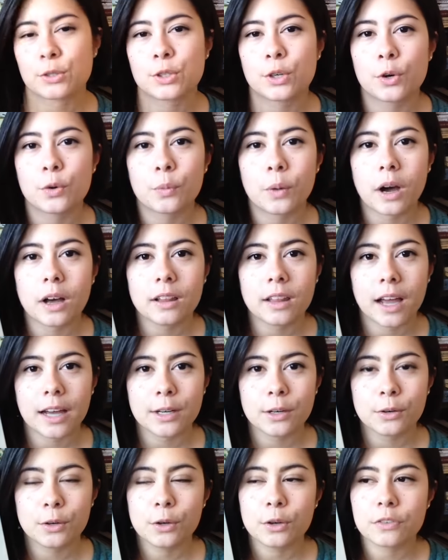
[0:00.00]
So while I
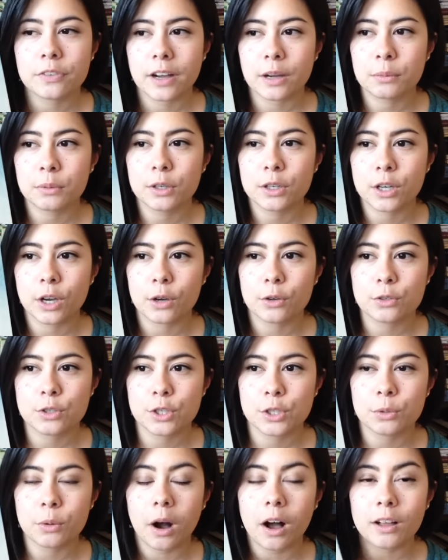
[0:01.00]
don't know if I will go
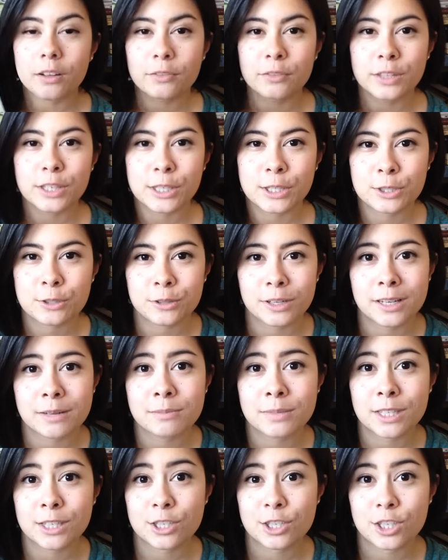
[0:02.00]
to all of the
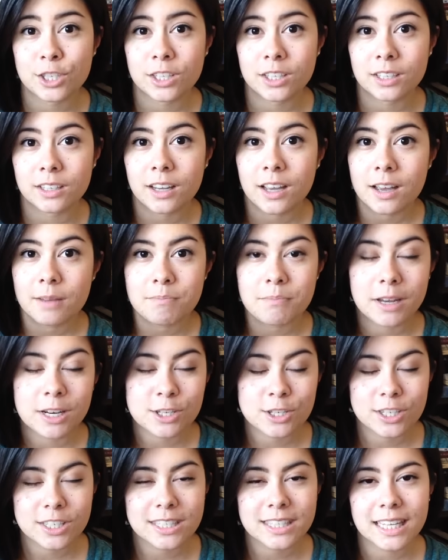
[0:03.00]
extremes she
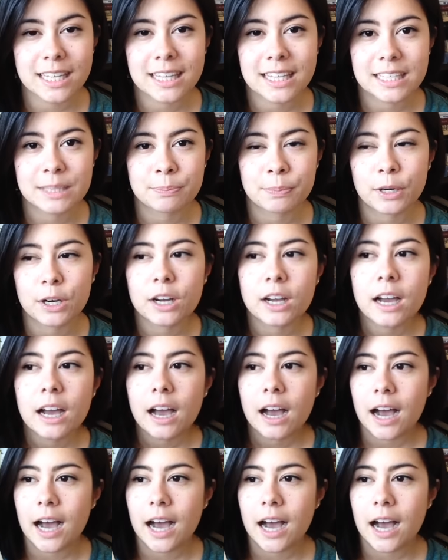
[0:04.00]
mentions in this book,